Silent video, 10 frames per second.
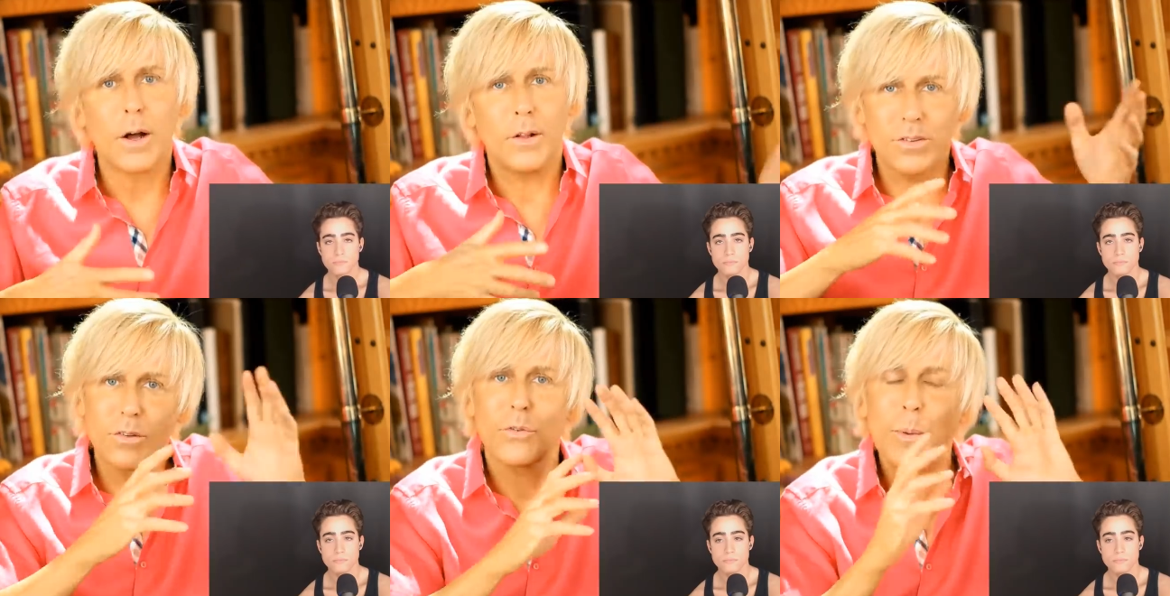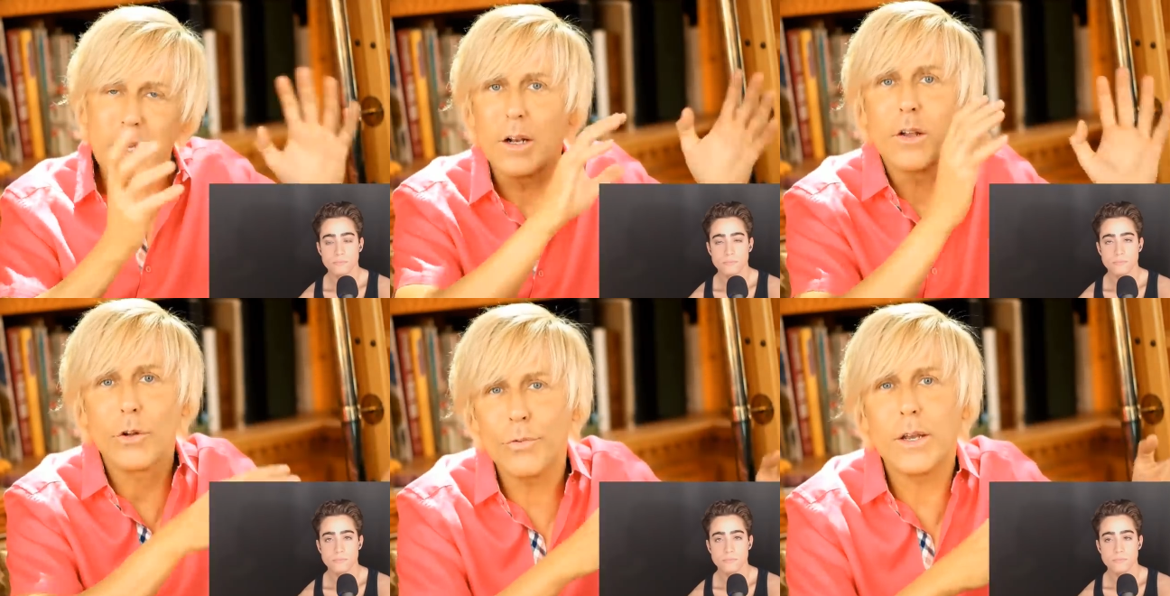Speaker 1: I'll speak in
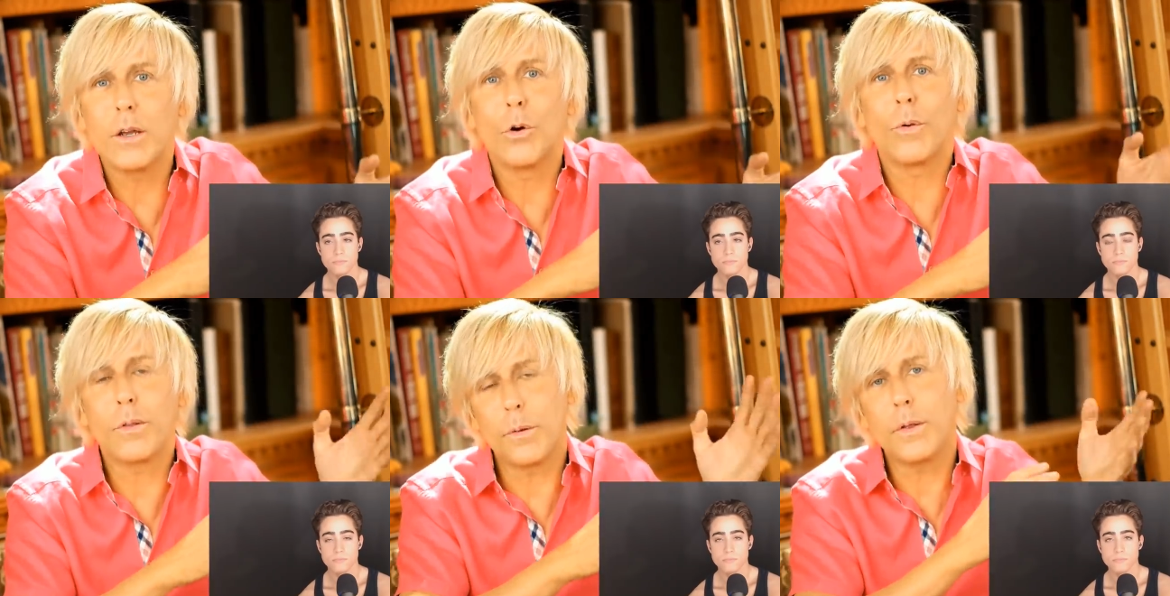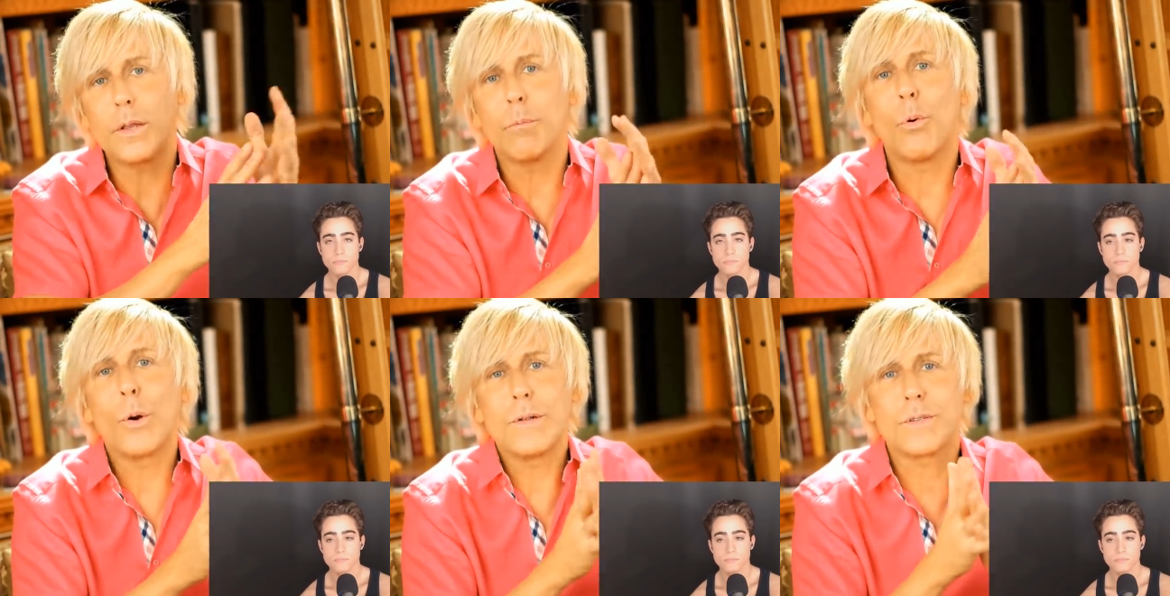another video on the
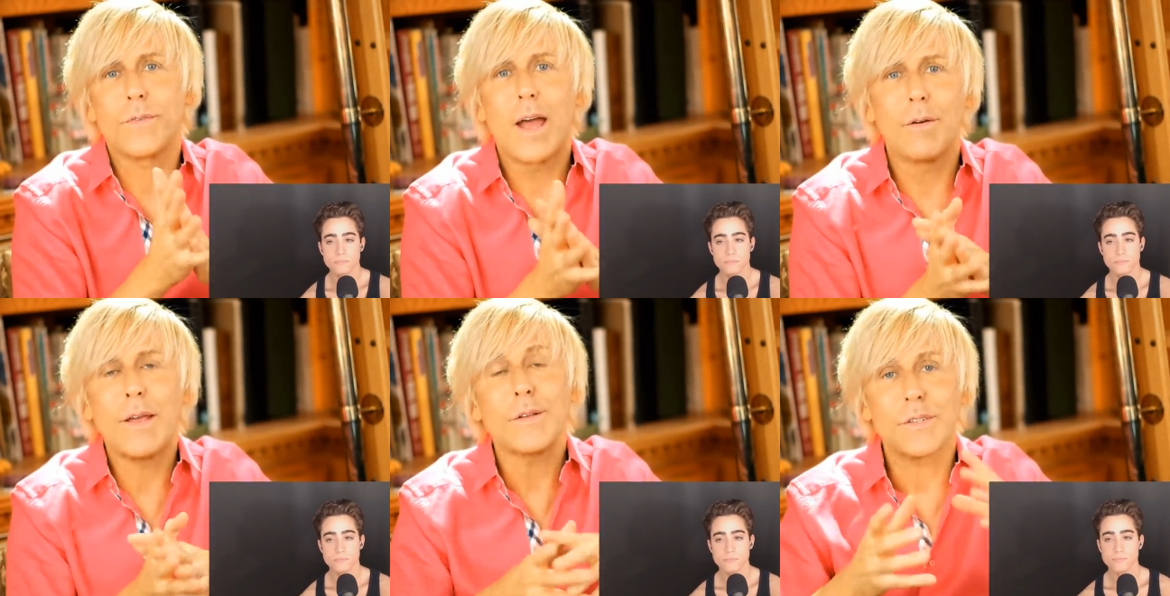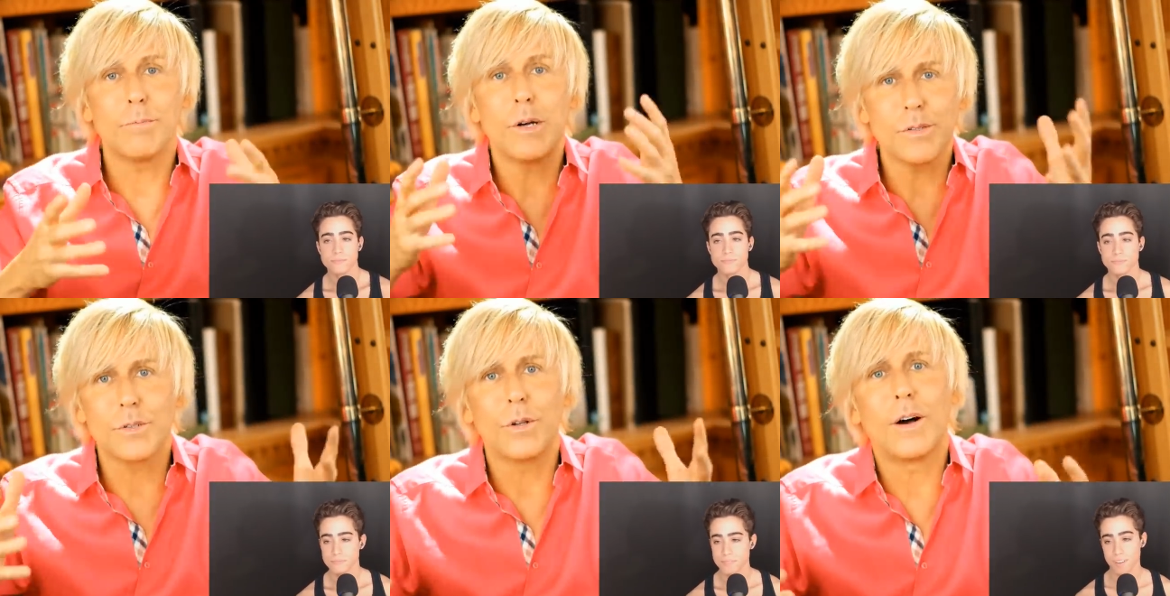importance of having some
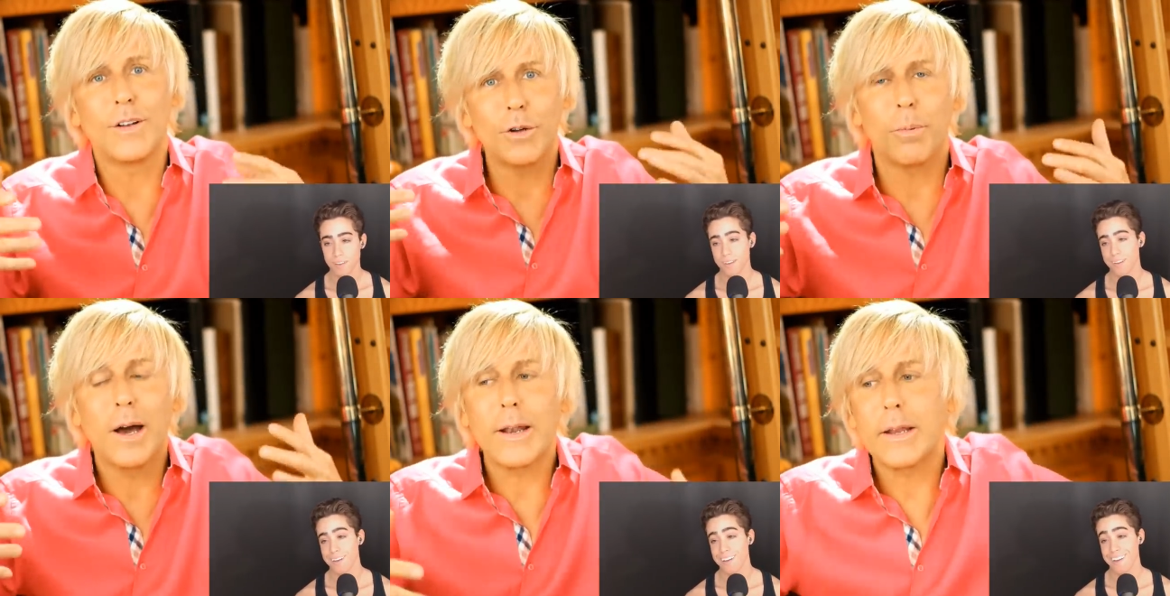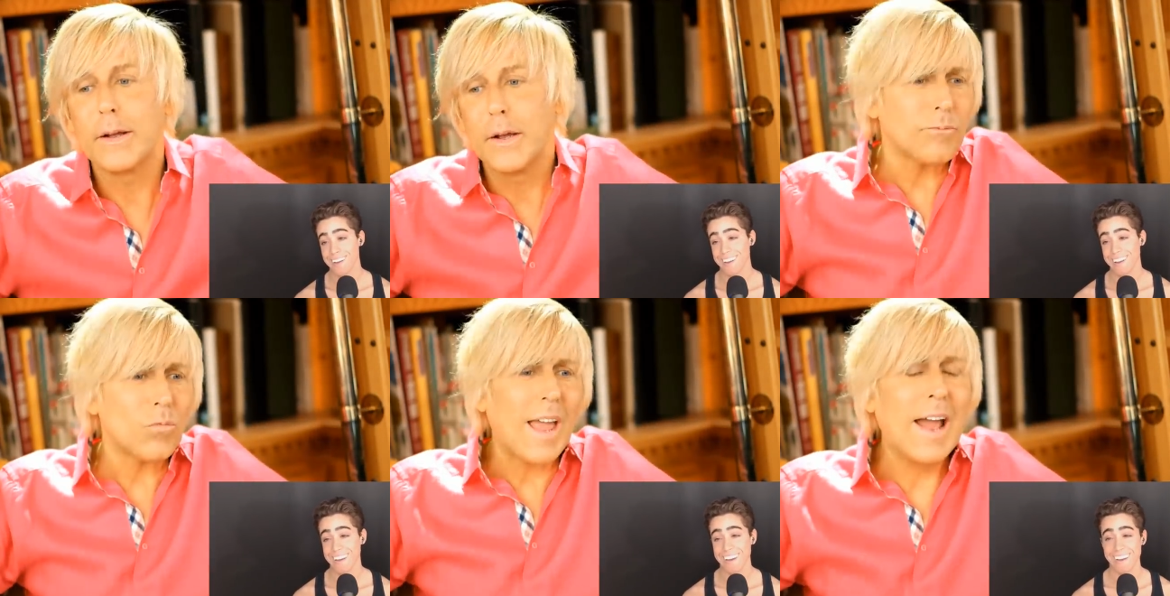muscle on your body.
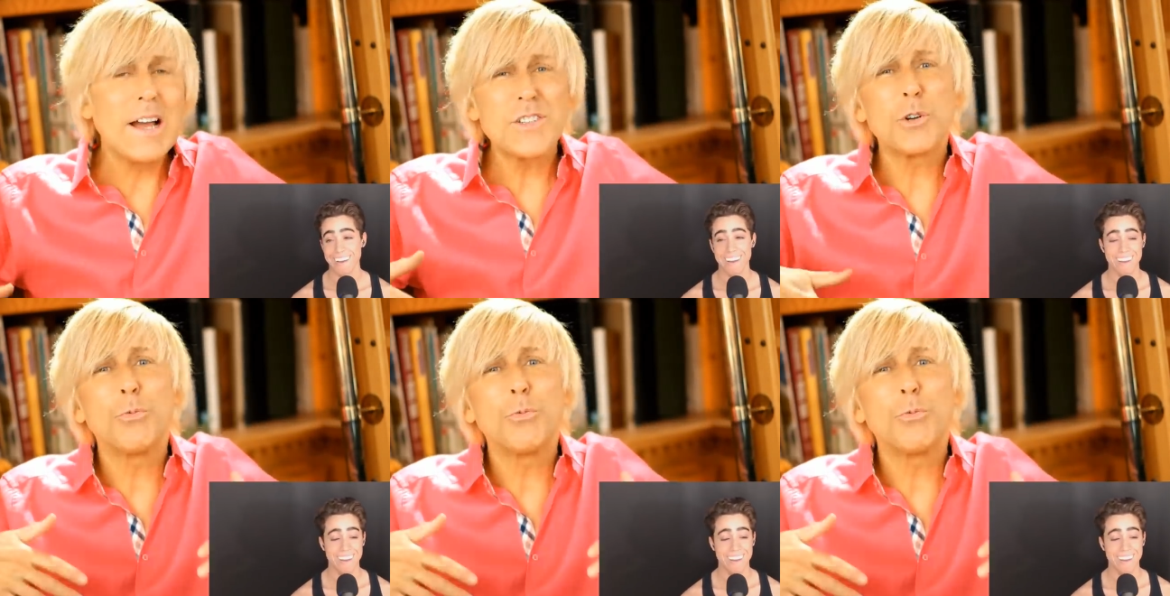As you're